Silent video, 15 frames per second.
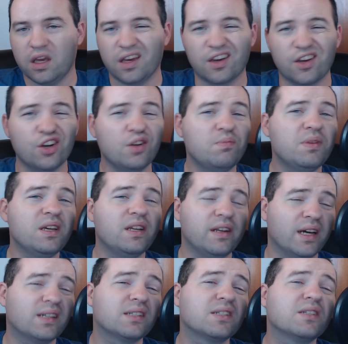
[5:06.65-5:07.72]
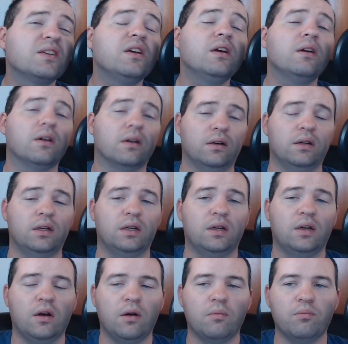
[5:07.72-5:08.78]
It could be next year,
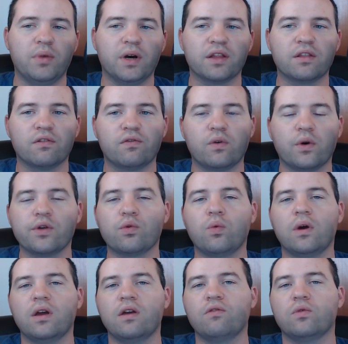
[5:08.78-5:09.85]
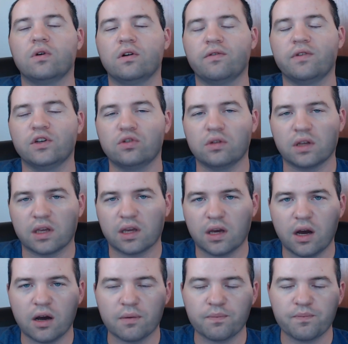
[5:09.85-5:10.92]
but the fourth wave will eventually
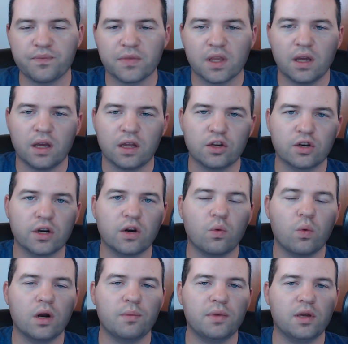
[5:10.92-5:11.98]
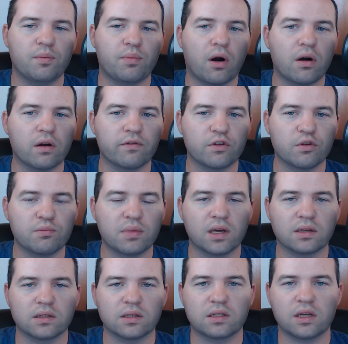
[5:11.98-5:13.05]
come, and you're going to want to be a part of it
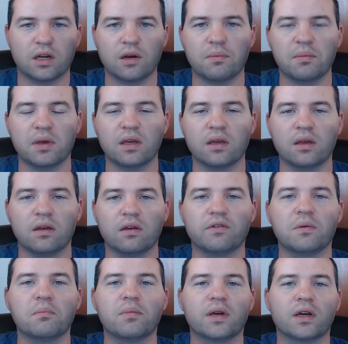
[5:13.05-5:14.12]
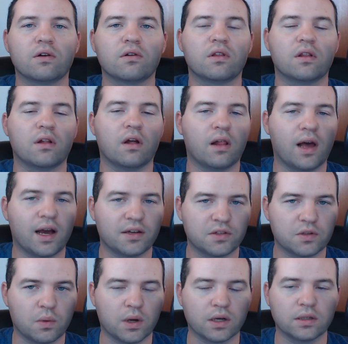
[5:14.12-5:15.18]
because it's going to be even bigger than the
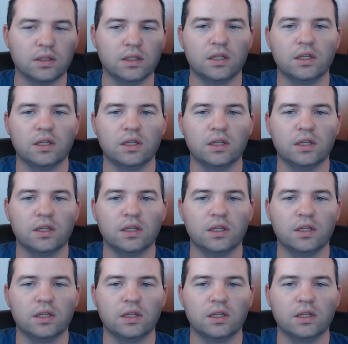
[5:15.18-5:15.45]
last one.